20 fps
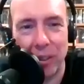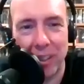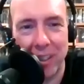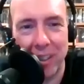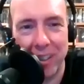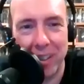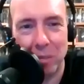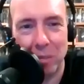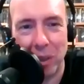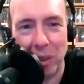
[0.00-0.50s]

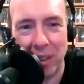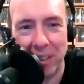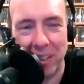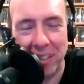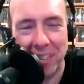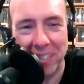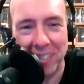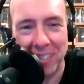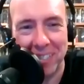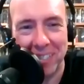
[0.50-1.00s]
killing me here.
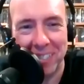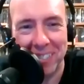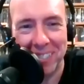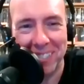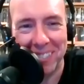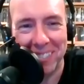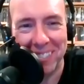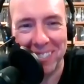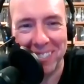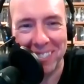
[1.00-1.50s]

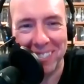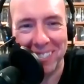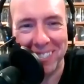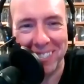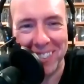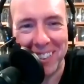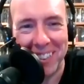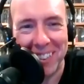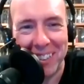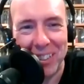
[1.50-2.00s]

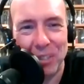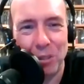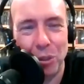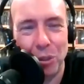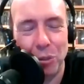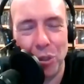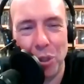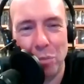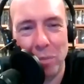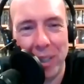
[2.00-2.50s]
You do
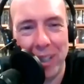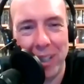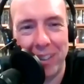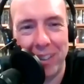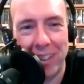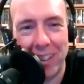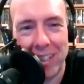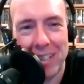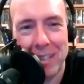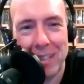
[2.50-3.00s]
too many
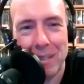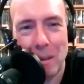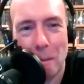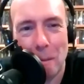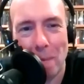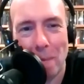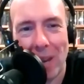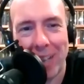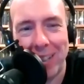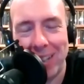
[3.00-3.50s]
things.
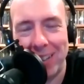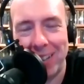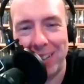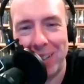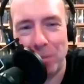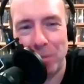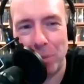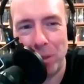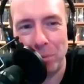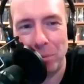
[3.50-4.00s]
I can't
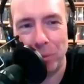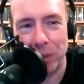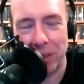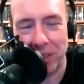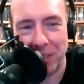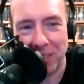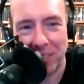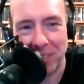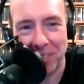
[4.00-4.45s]
keep up with it.